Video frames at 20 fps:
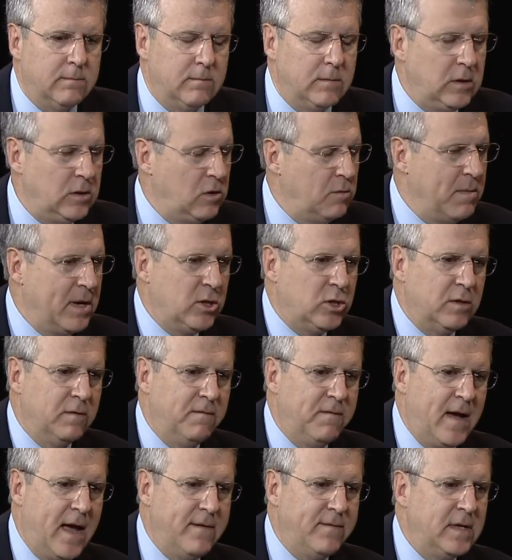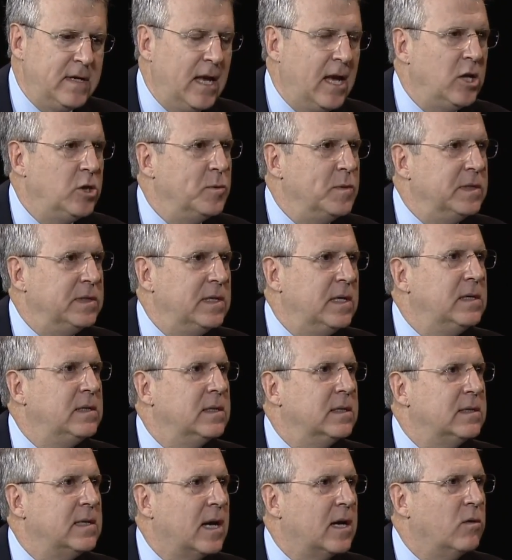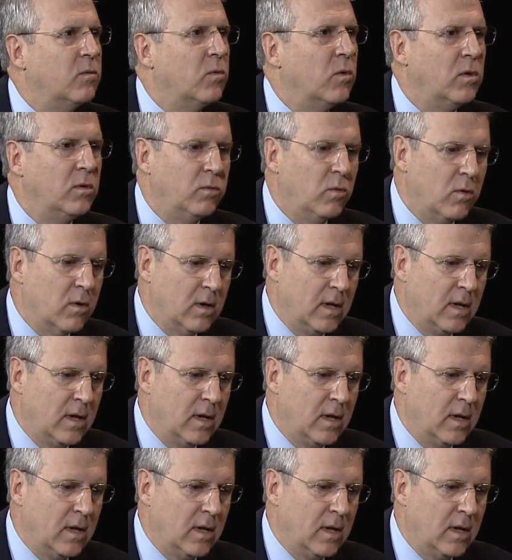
You mentioned 5 engagements since the Second World War.